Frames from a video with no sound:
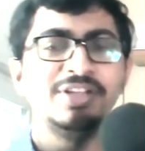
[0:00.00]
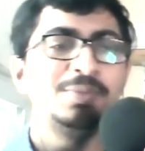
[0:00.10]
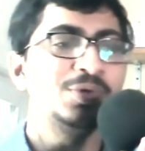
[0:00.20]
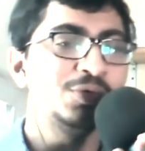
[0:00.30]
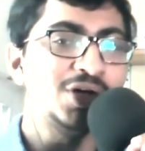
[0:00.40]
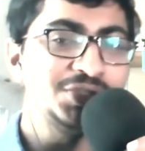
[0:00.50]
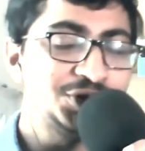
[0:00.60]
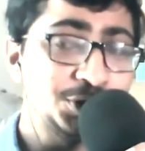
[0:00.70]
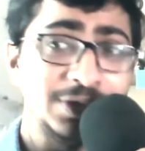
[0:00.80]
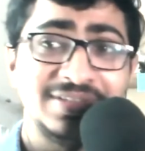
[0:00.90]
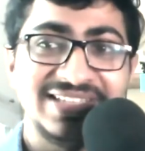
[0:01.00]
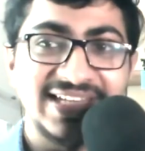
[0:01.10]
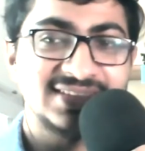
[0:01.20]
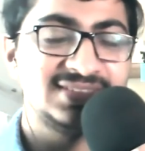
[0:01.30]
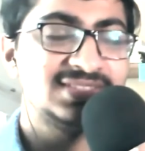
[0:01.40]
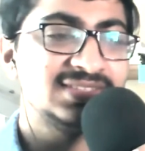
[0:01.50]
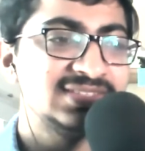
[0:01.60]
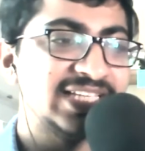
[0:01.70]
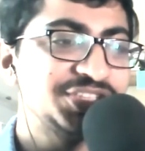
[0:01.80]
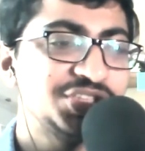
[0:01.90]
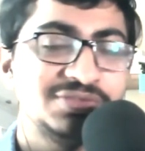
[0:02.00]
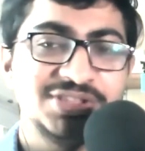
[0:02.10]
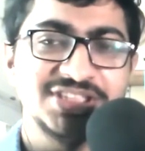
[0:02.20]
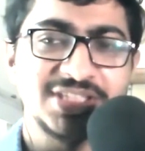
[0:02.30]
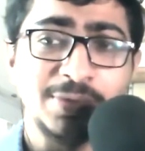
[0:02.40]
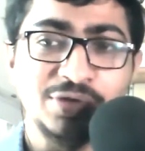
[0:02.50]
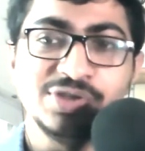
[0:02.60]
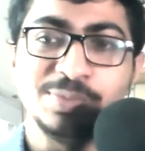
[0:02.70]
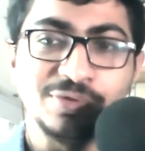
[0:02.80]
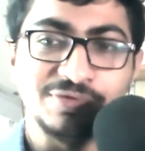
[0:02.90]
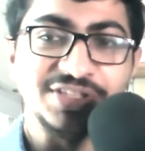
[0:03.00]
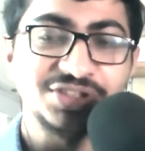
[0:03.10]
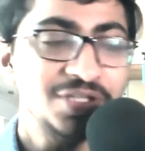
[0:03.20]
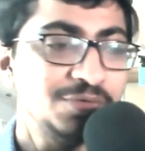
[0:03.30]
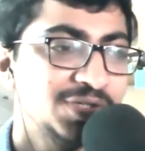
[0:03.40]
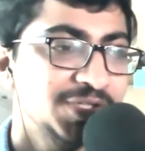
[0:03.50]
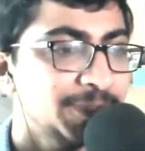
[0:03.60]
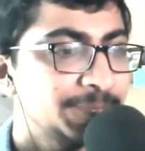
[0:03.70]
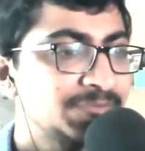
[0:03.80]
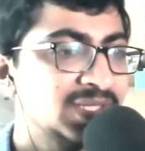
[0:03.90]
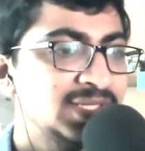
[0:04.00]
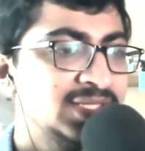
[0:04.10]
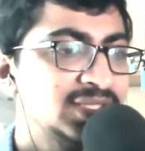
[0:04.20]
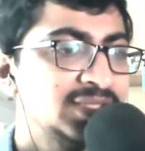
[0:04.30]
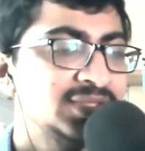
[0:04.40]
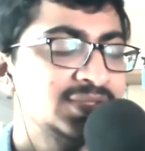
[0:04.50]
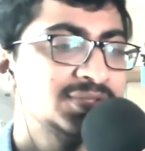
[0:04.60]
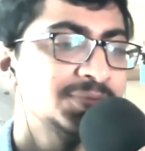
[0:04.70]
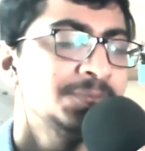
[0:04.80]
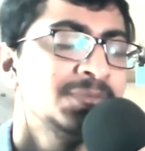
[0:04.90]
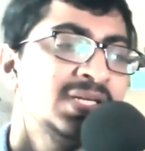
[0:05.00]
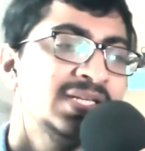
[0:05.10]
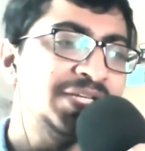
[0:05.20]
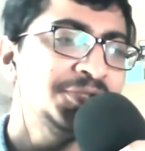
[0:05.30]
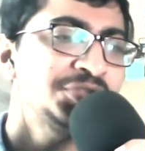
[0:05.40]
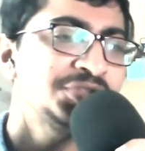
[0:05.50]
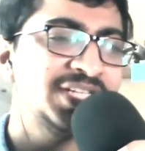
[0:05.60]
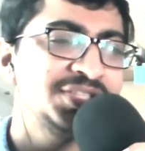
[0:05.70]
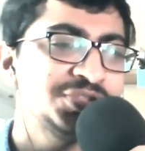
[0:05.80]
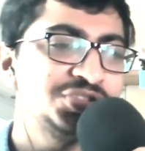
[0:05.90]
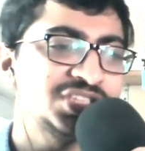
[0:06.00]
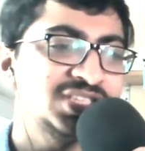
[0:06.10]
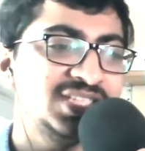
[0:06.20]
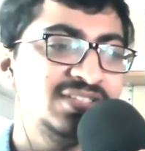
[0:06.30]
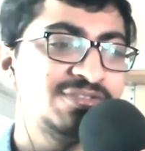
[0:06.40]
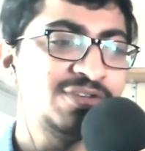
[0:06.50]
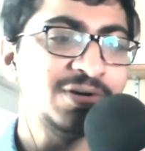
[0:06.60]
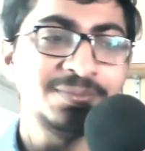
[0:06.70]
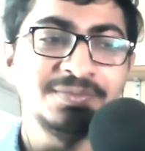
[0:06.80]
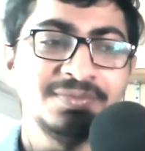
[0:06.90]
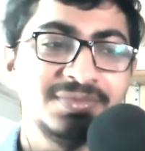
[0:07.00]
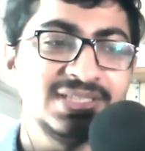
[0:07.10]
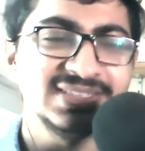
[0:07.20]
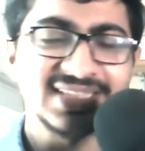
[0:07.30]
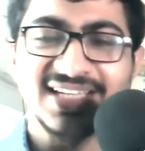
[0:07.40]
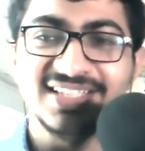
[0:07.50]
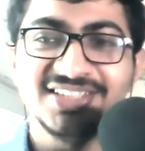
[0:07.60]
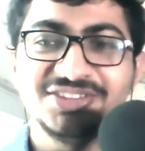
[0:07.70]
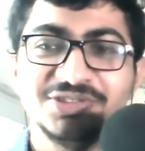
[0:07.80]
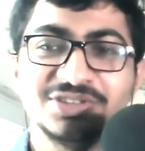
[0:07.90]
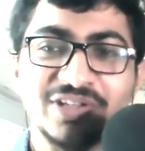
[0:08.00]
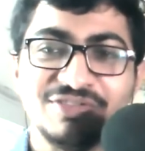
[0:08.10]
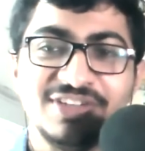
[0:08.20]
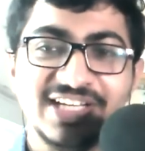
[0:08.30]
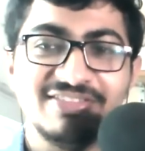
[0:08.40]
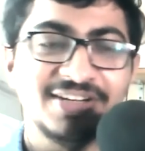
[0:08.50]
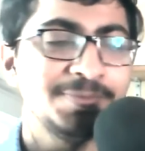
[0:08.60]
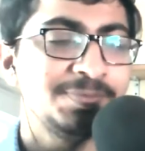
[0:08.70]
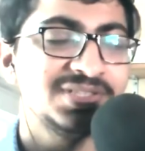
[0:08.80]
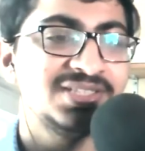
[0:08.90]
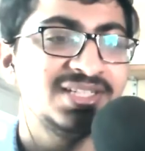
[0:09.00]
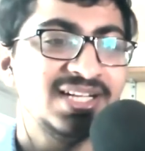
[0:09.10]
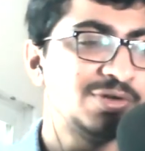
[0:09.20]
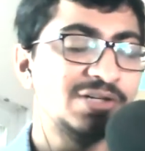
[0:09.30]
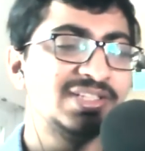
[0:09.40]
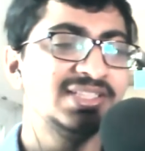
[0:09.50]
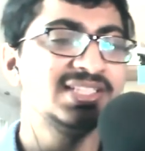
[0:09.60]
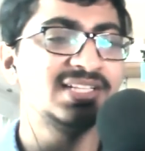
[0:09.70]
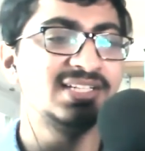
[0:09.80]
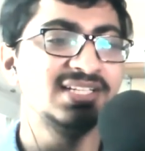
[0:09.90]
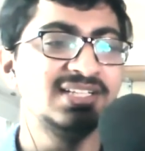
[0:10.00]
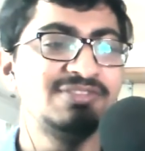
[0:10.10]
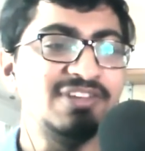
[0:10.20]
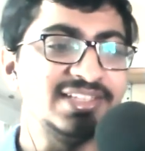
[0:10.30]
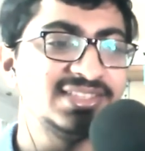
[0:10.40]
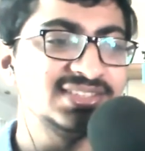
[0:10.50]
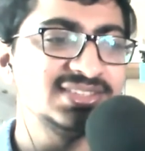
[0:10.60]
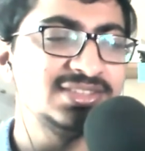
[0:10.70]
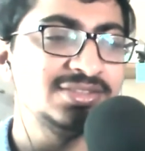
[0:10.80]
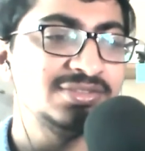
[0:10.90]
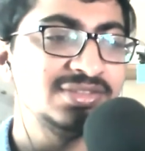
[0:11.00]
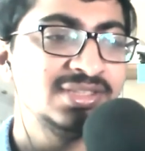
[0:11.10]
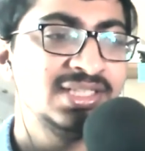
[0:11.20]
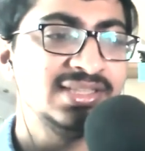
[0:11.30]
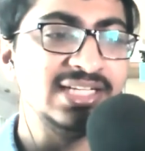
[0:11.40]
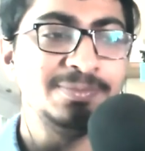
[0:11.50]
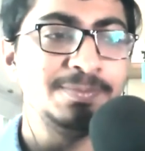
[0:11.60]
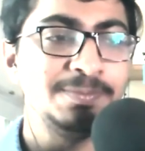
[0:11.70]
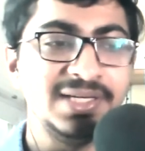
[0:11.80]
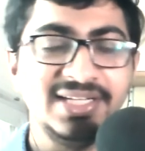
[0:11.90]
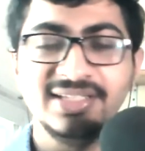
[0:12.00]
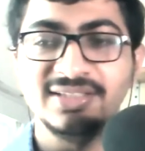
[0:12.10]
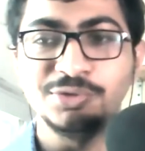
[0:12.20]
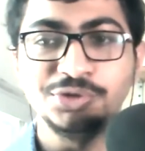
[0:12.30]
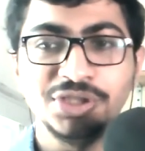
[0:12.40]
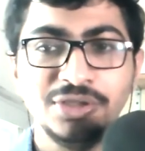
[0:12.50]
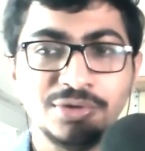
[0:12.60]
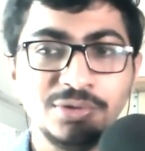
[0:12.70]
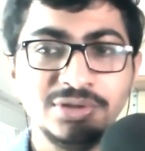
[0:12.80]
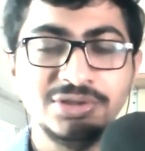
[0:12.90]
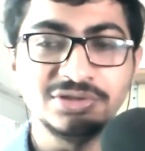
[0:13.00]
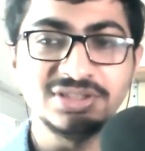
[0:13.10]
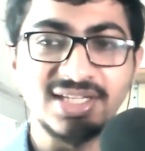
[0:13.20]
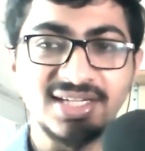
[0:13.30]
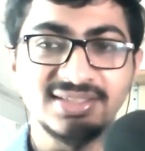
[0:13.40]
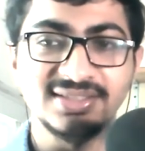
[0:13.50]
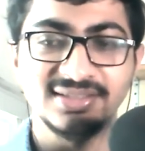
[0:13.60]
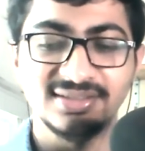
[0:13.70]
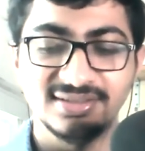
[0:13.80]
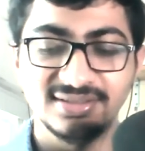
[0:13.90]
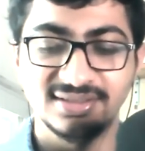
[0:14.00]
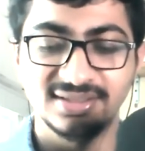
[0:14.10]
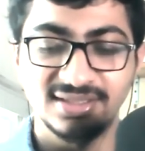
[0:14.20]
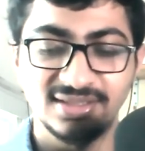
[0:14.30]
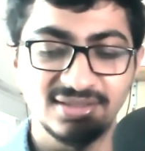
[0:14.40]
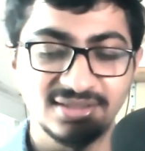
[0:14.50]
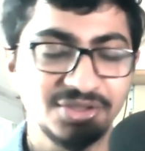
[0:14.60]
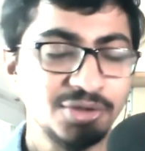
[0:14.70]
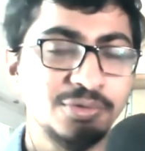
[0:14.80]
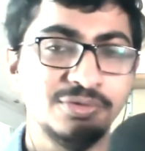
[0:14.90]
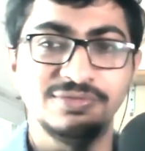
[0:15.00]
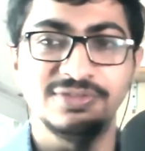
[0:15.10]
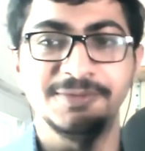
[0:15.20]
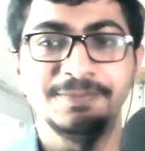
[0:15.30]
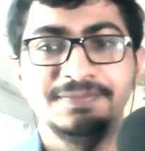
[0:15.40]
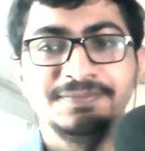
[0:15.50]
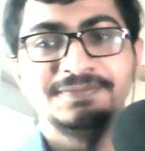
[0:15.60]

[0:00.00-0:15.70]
will move on to our next section, which is about your professional work. So, can you share your journey from designer to software developer? What were the critical factors that played a crucial role to start uh, your own firm?